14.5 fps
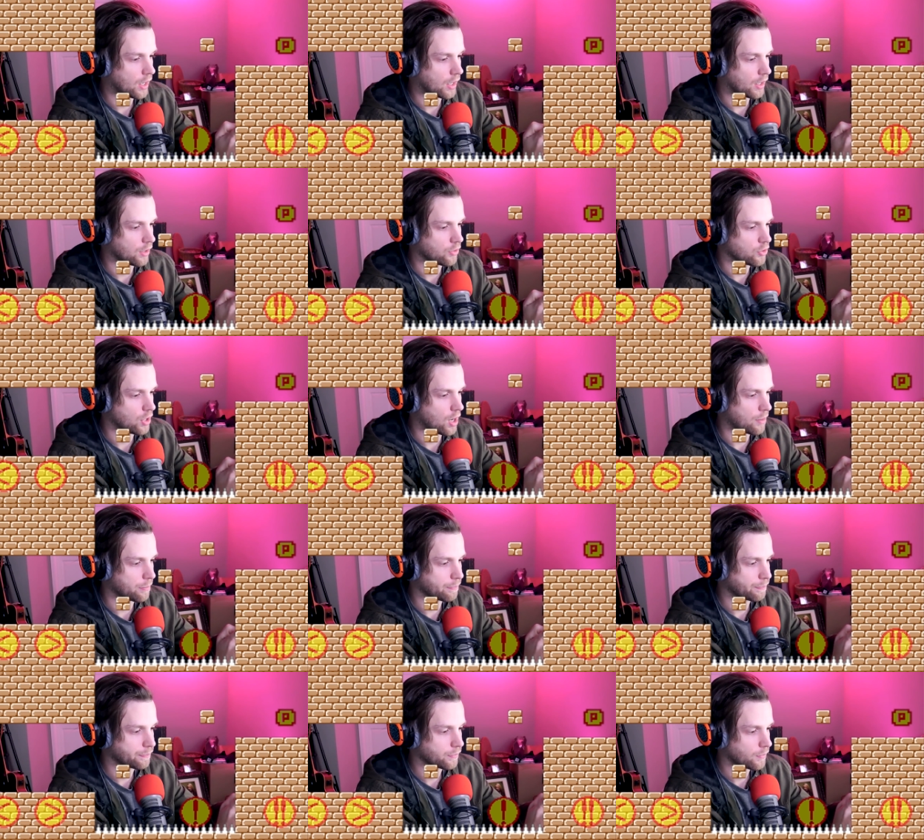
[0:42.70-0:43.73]
I can jump.
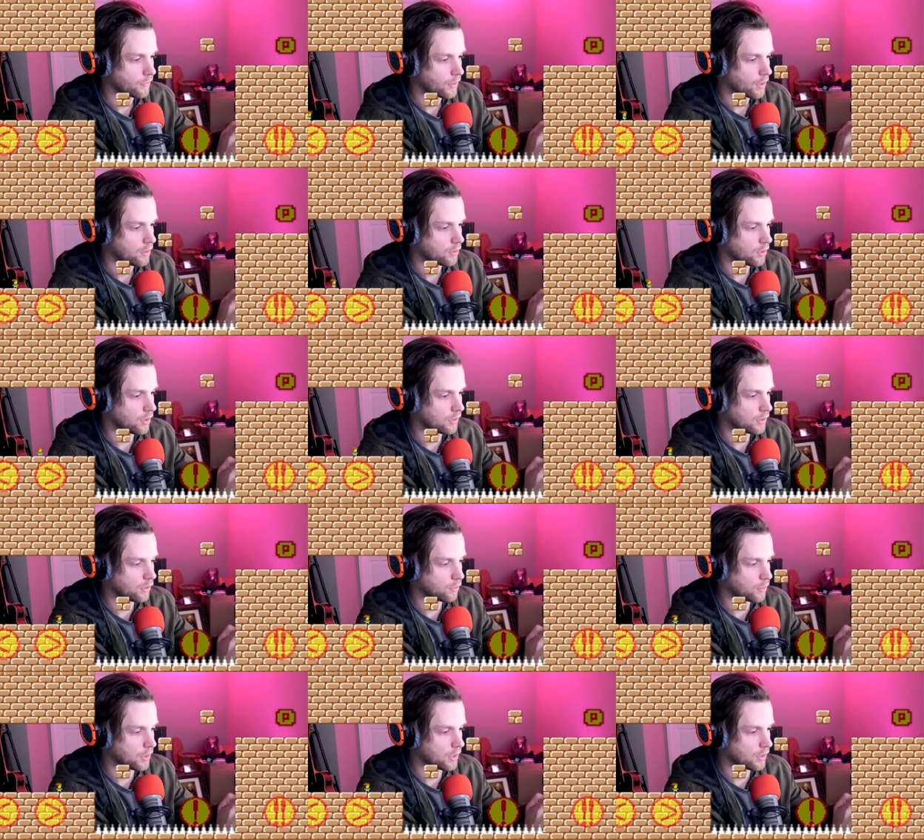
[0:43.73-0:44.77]
So this
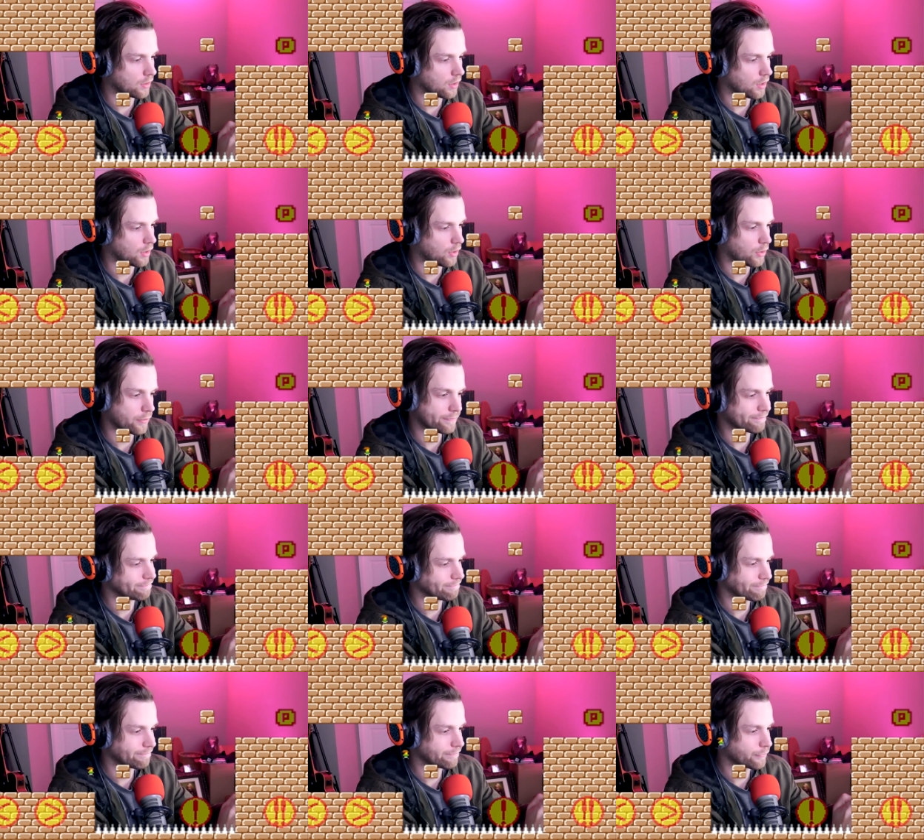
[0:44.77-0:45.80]
is one of these little
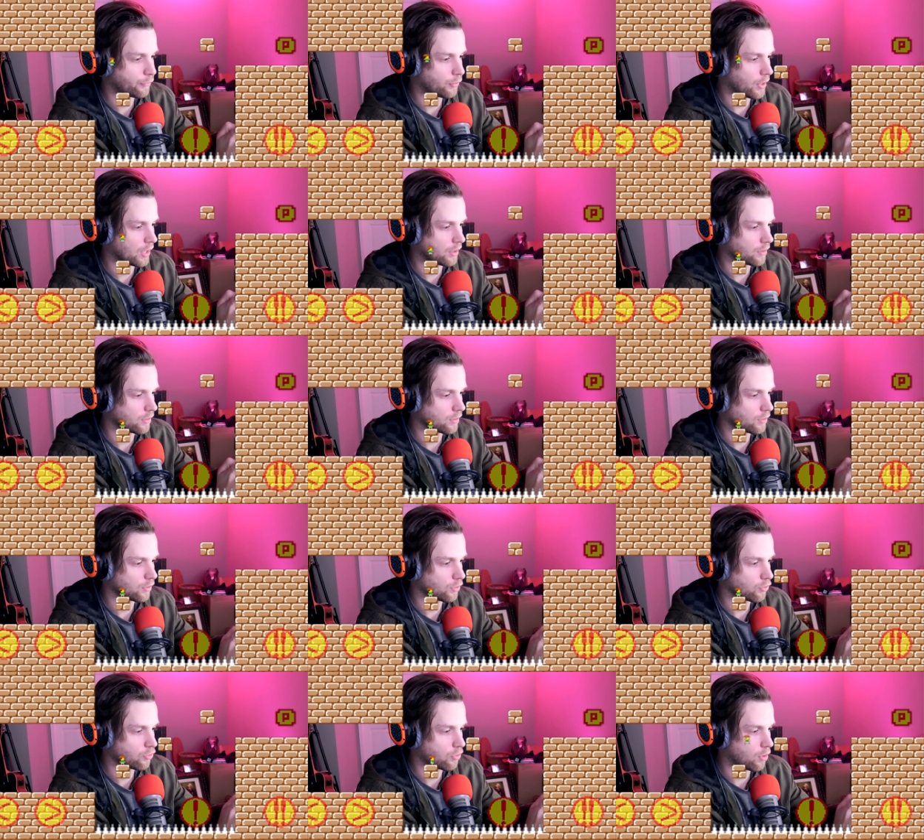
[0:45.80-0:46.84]
freaking
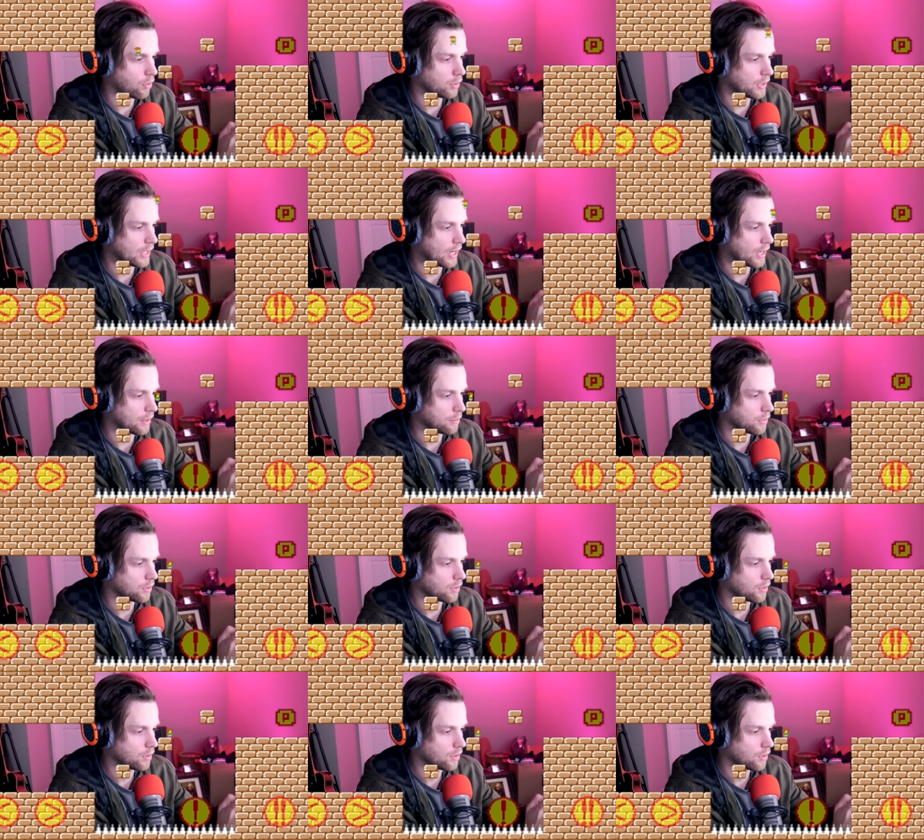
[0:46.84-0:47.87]
trolley
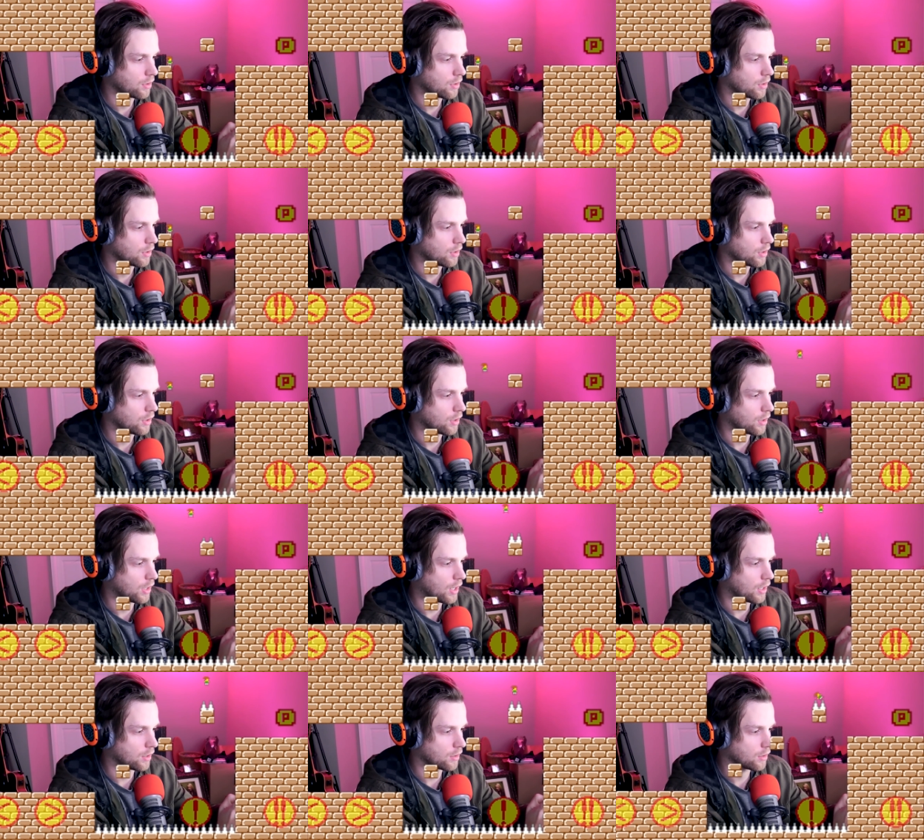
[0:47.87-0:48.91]
games that